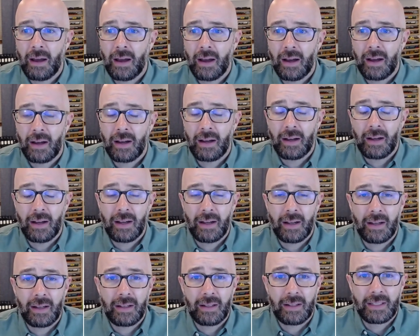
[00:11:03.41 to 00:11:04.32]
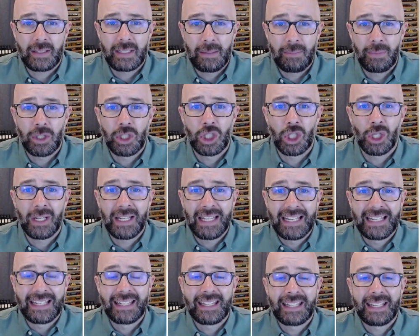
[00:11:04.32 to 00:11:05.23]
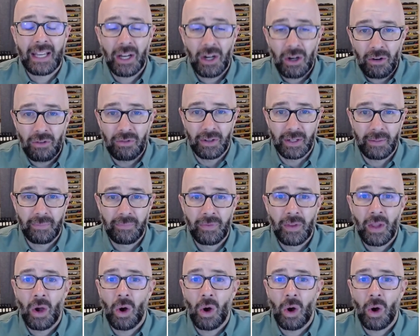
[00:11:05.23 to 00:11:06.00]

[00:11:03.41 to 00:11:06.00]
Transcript: a temperature in Kelvin